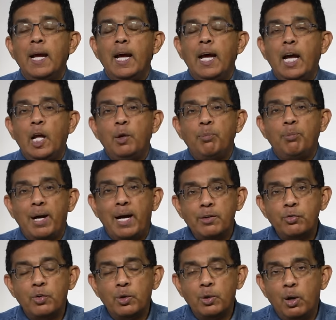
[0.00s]
and
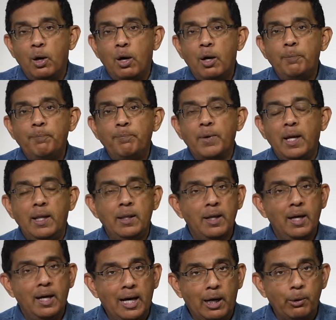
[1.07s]
pass a law in
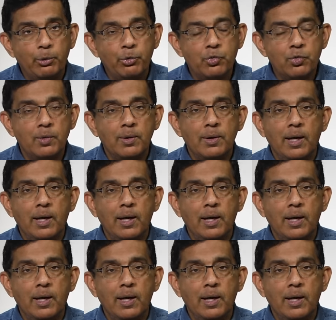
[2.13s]
the House